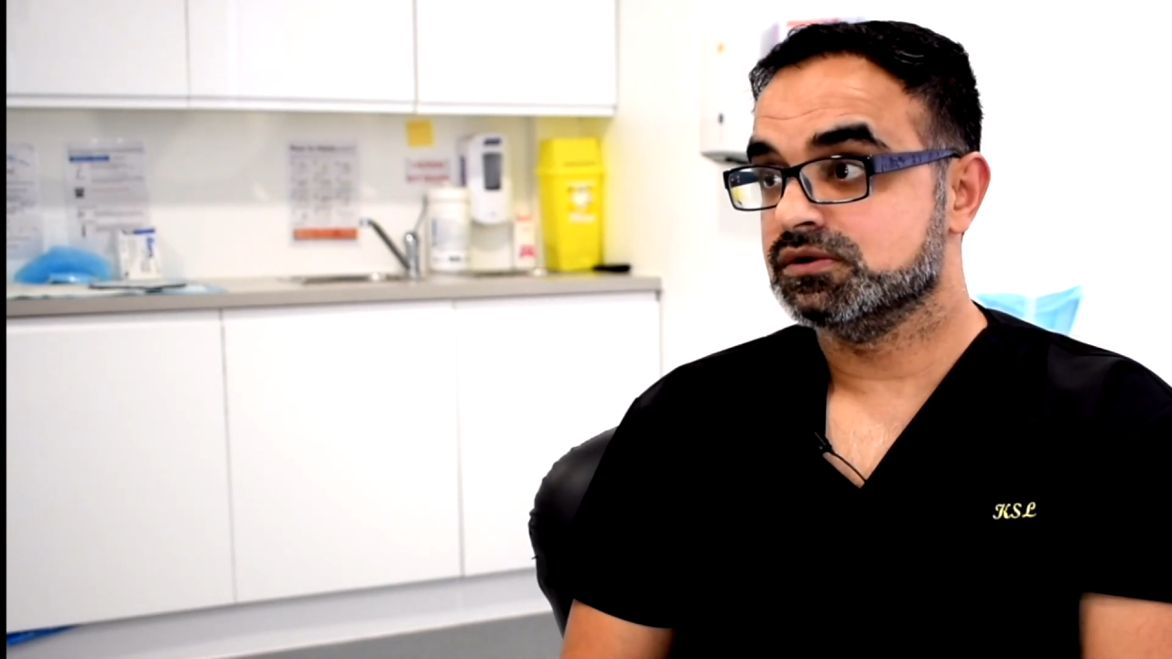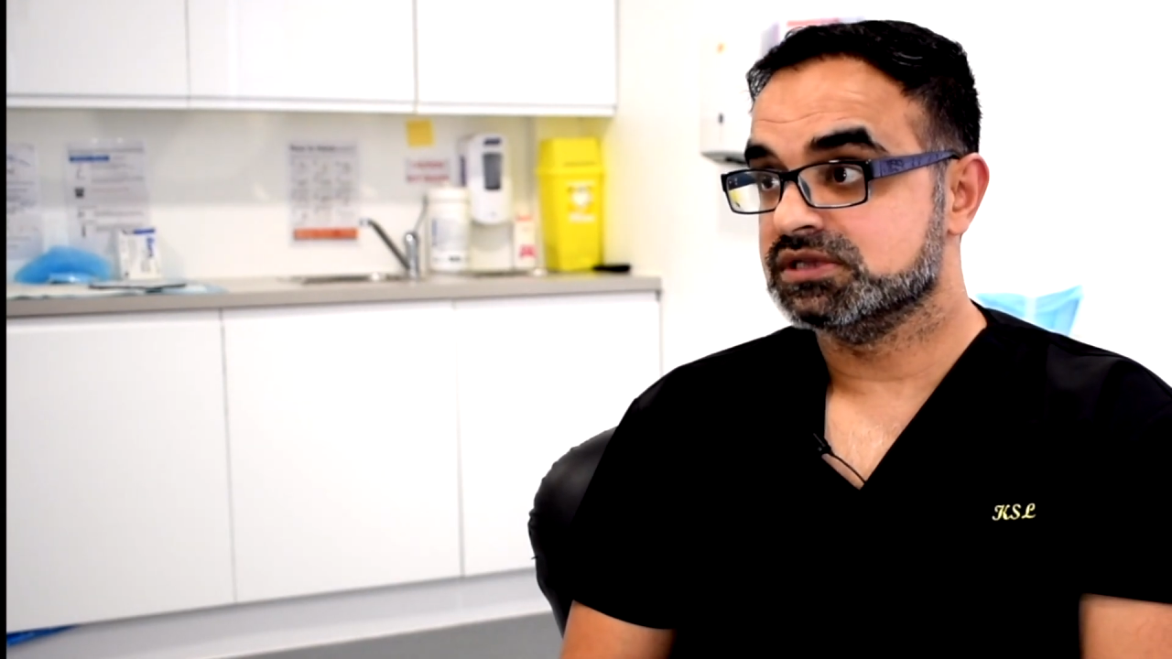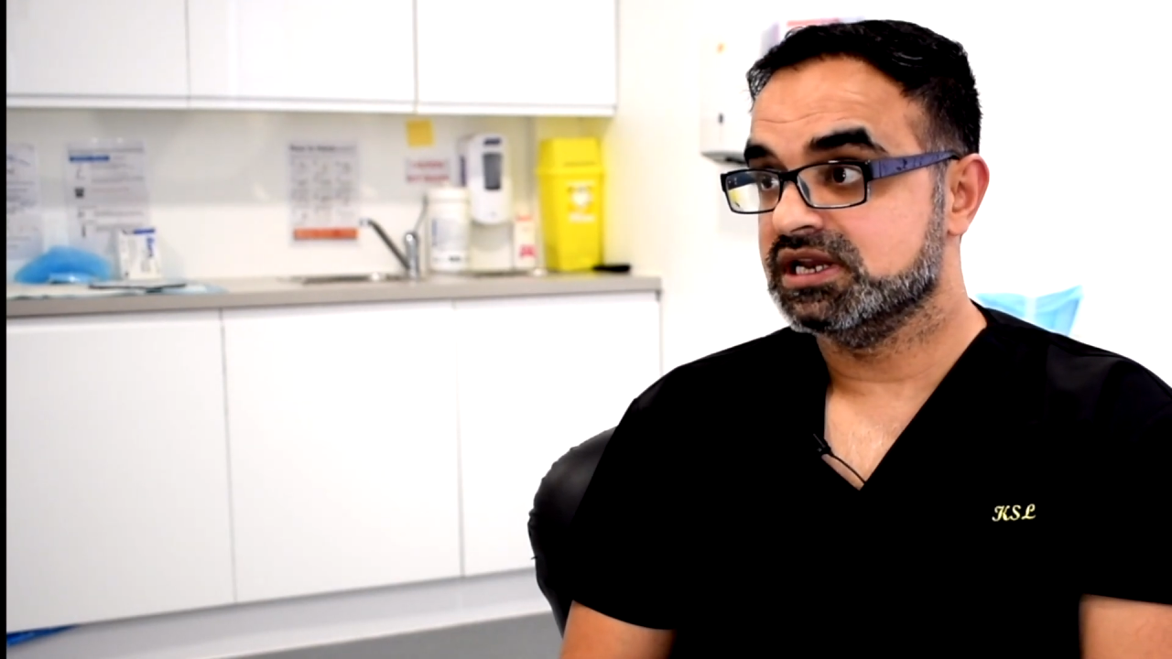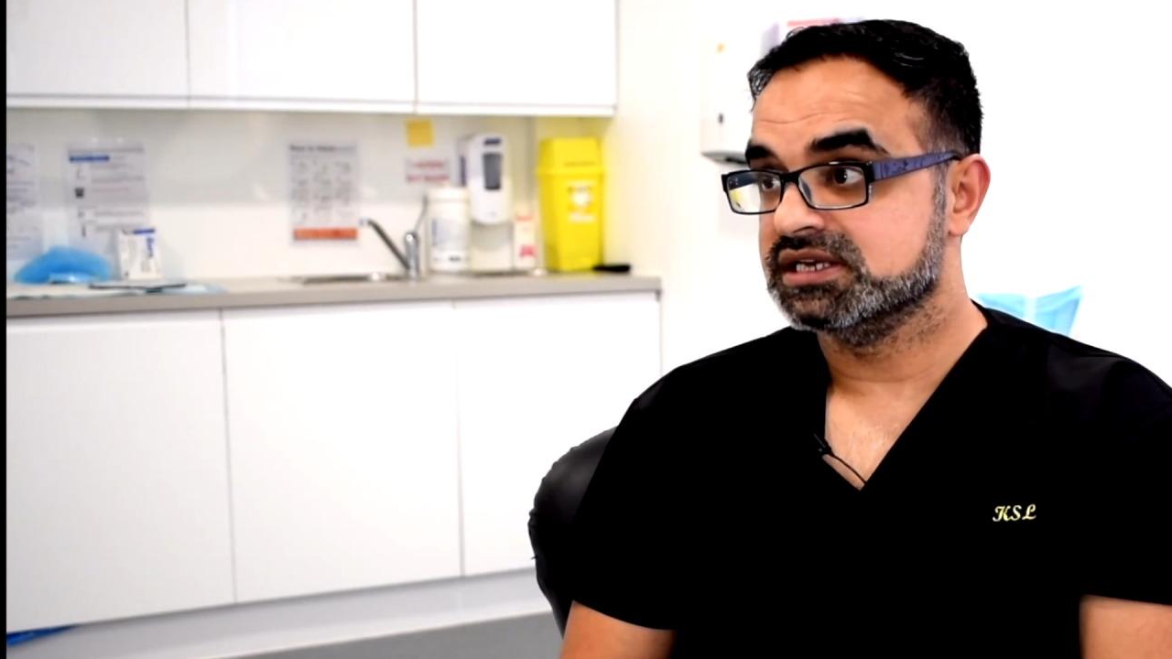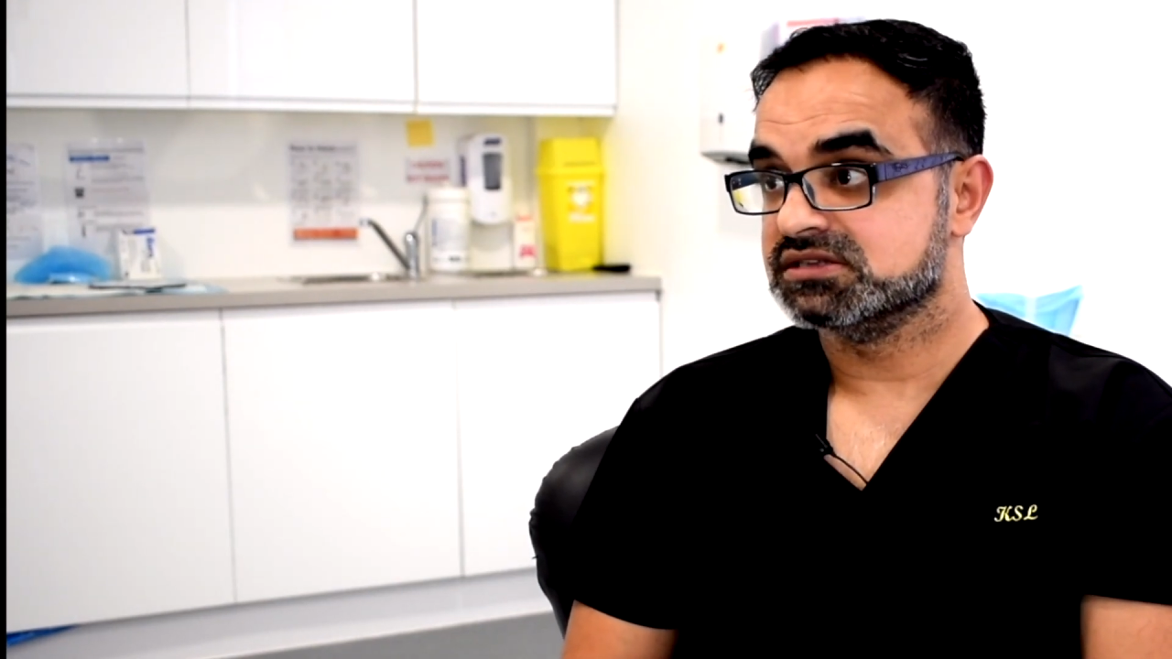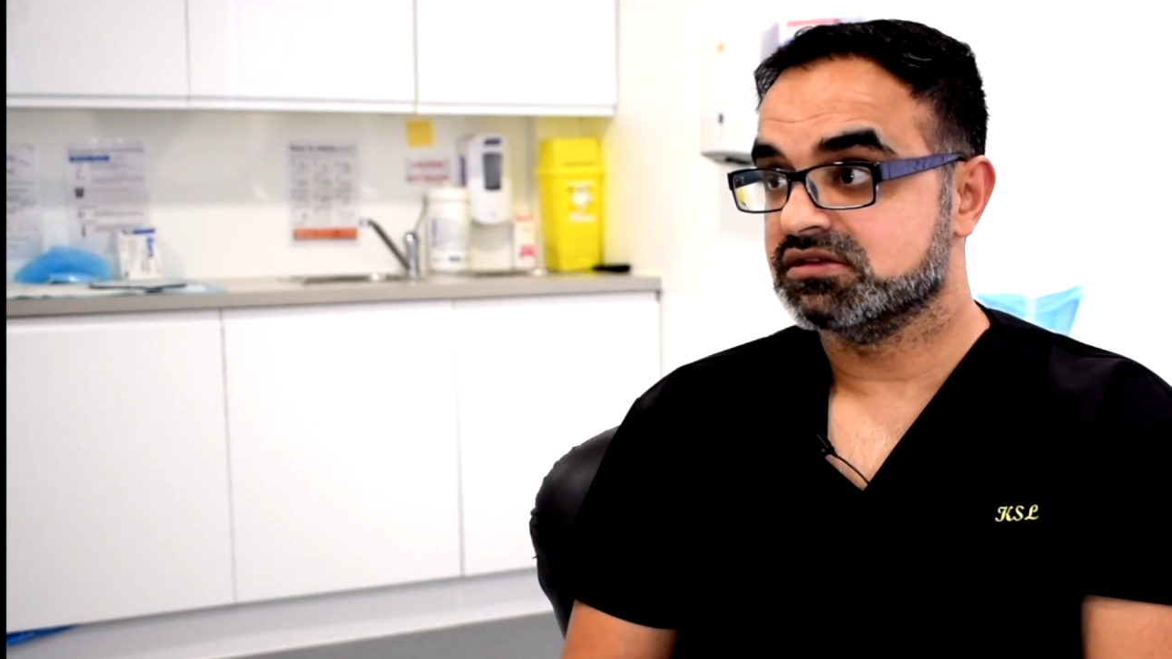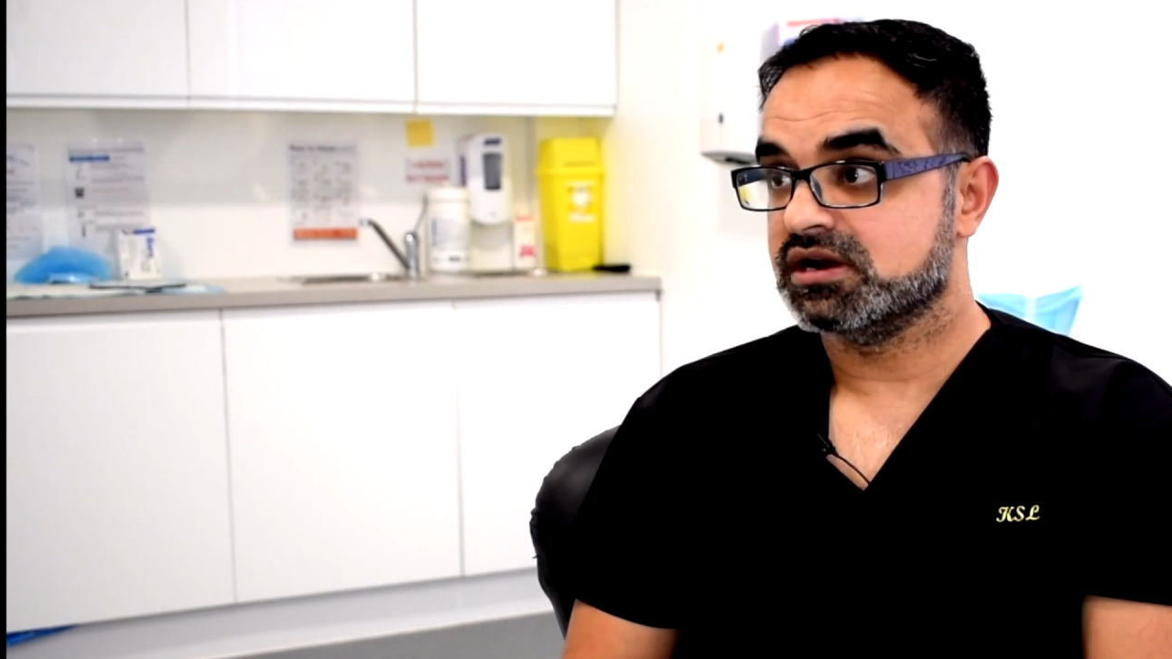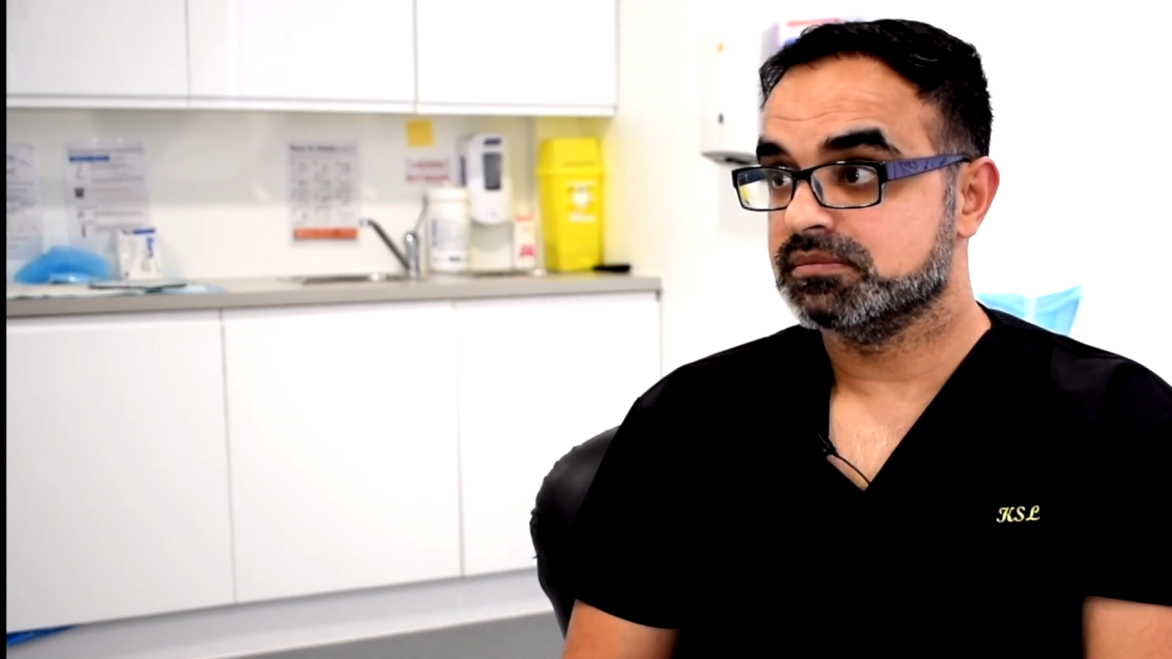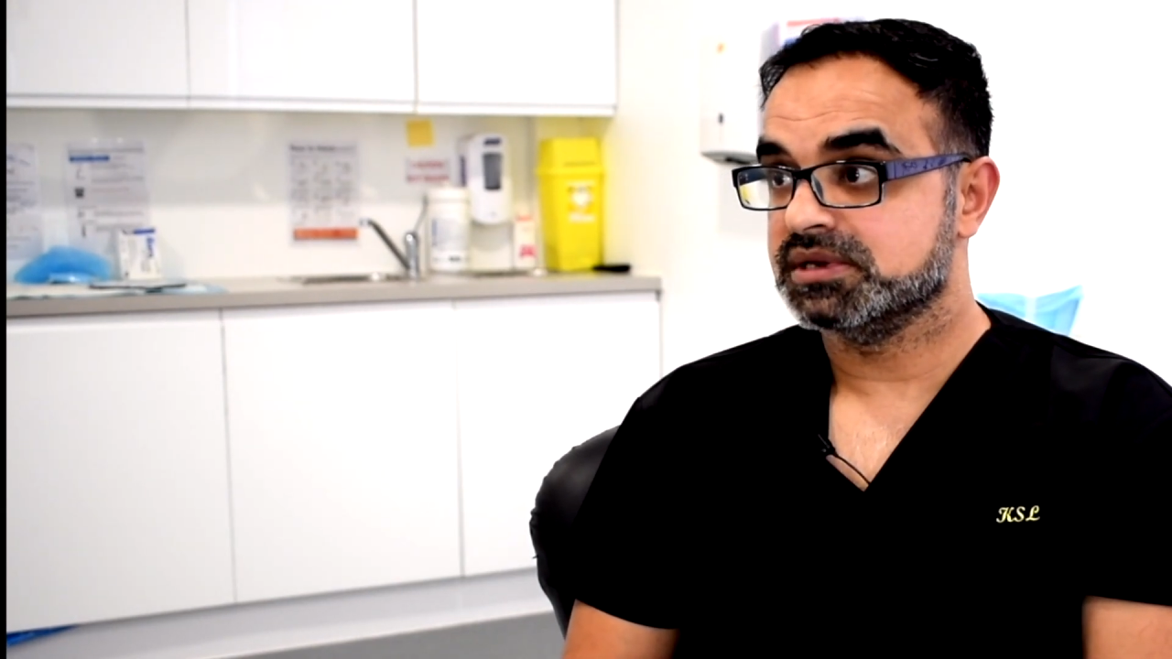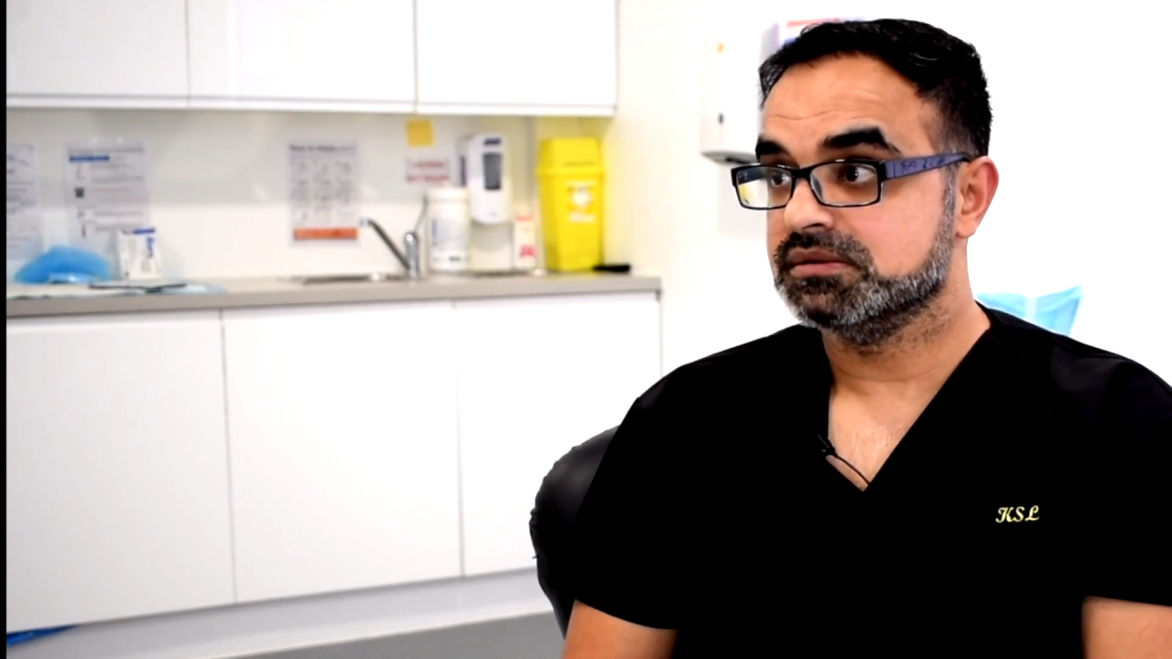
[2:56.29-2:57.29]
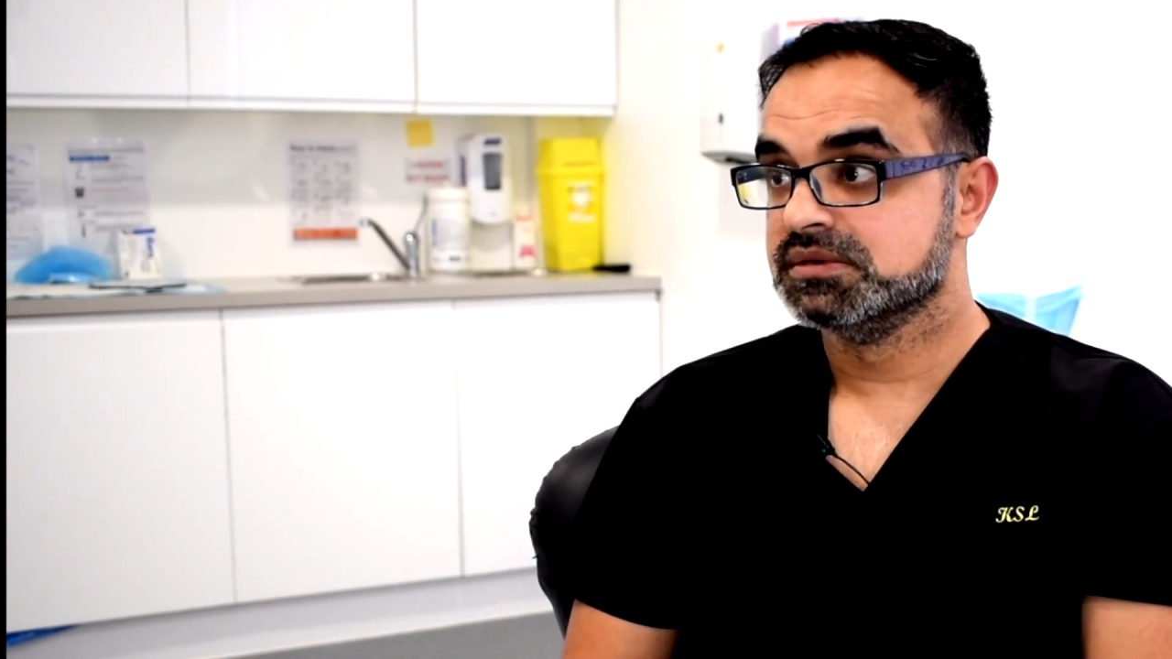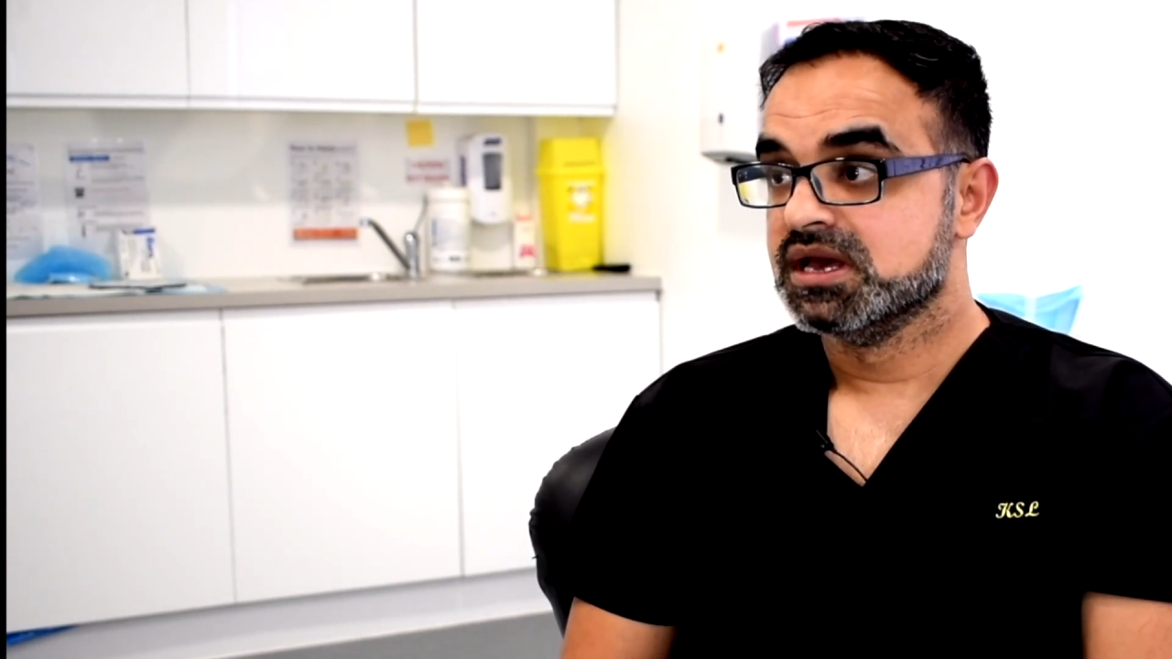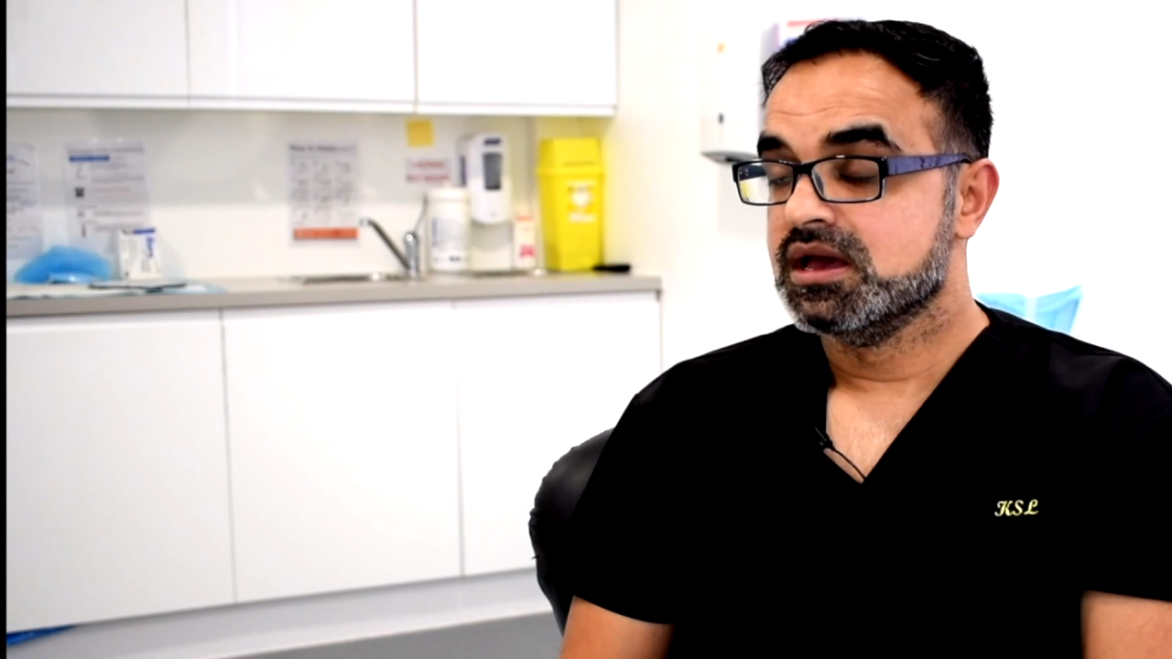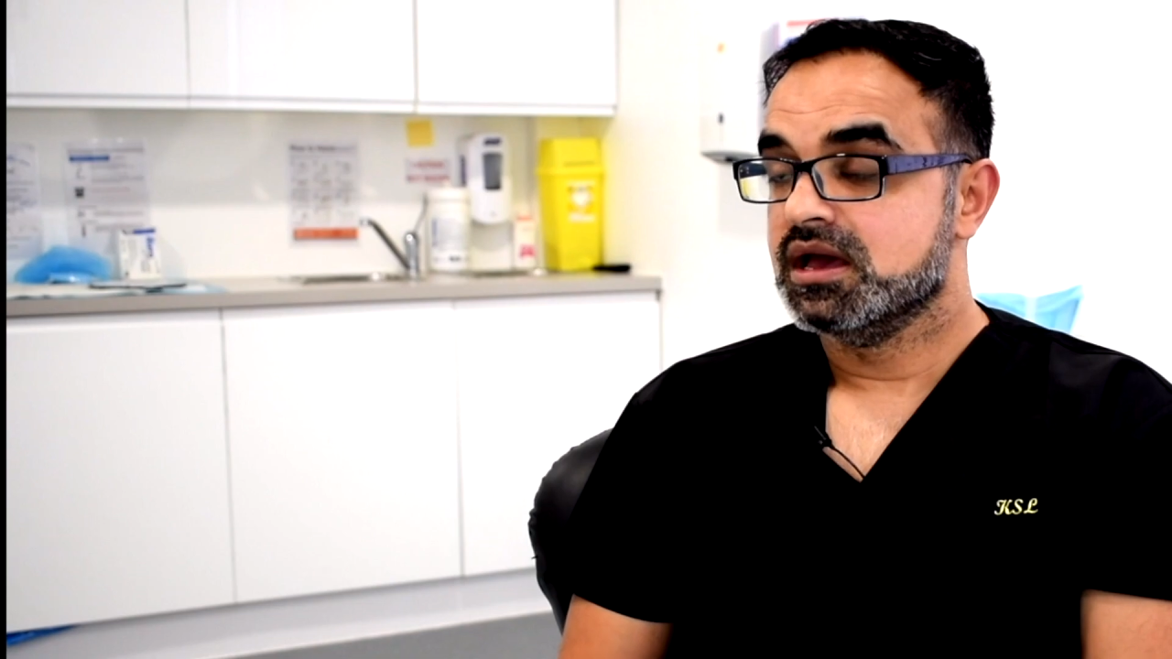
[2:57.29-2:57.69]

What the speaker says: or the laser therapy.